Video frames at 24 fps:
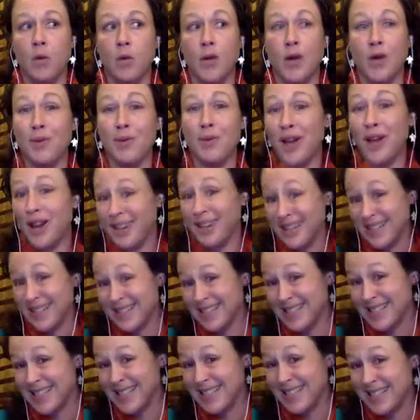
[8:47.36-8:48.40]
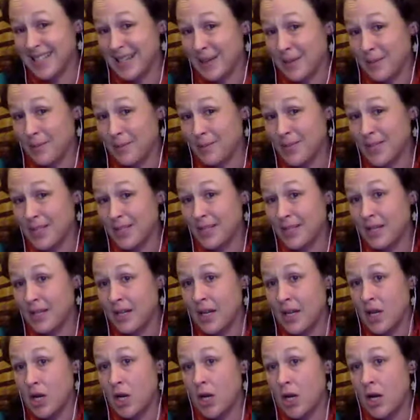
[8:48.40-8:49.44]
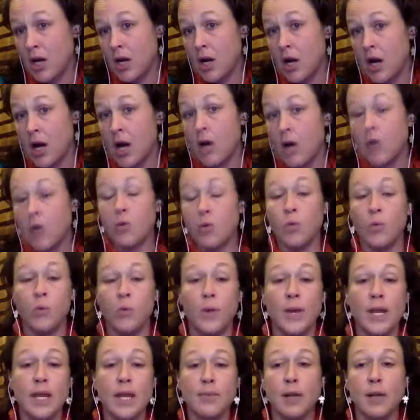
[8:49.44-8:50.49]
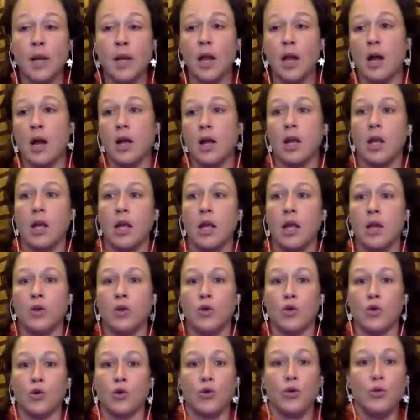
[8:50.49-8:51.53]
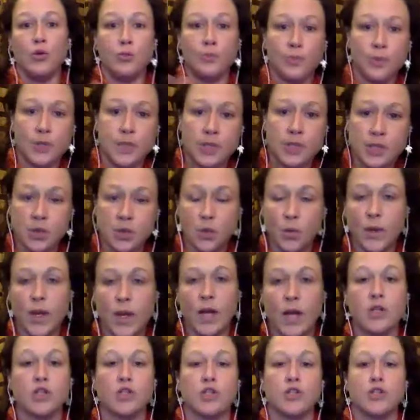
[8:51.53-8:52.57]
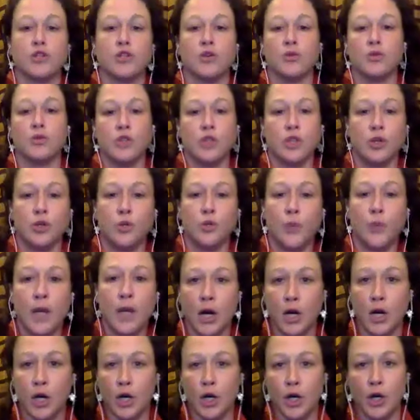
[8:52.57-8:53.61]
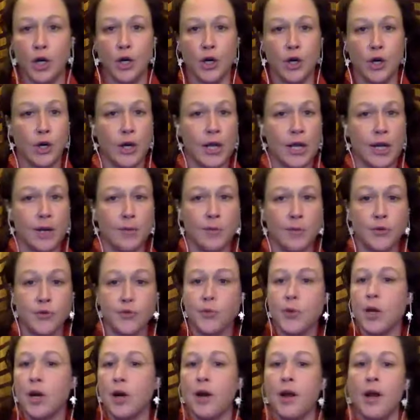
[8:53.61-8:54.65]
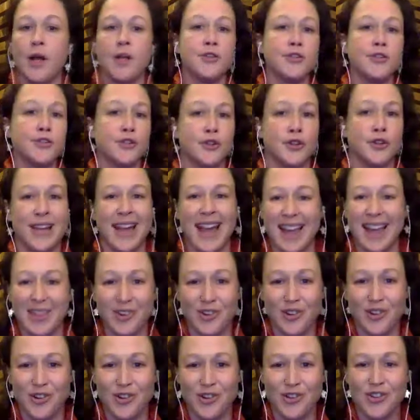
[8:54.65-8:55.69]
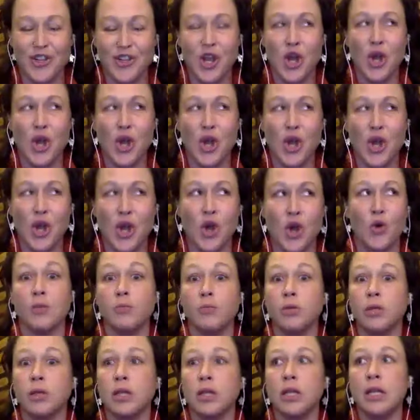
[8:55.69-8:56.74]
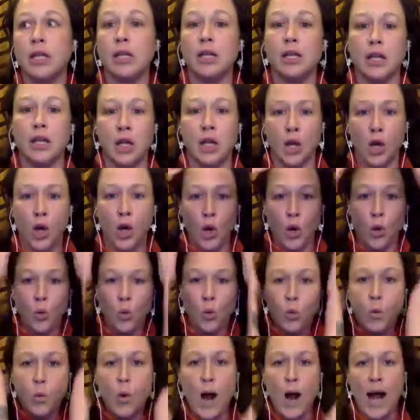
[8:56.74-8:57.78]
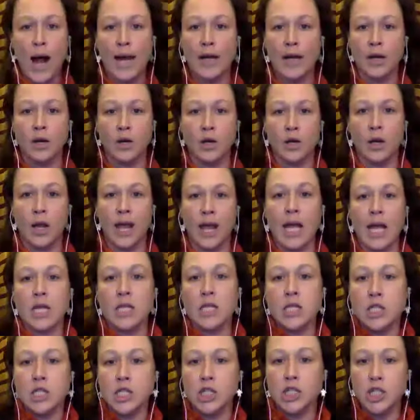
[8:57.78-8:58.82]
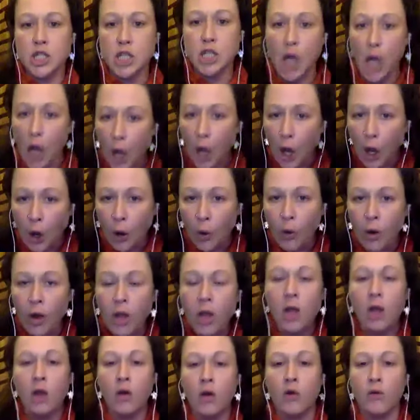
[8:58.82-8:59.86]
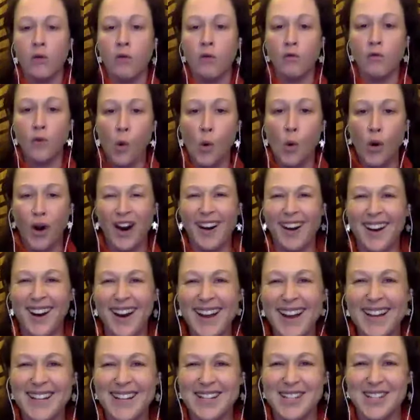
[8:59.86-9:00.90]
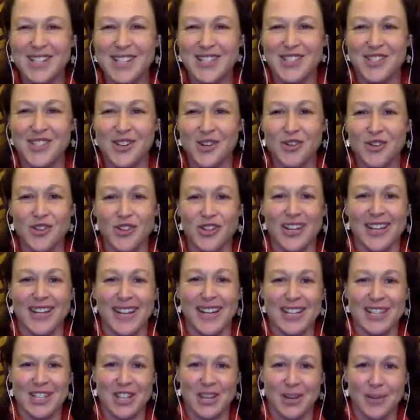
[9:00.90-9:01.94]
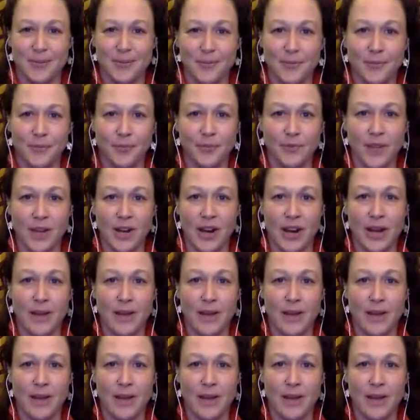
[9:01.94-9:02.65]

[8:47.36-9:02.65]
We all belong in systems. We belong in groups. We are social. We are herd animals. We are hunter-gatherers. We're completely wired head to toe for social connection, all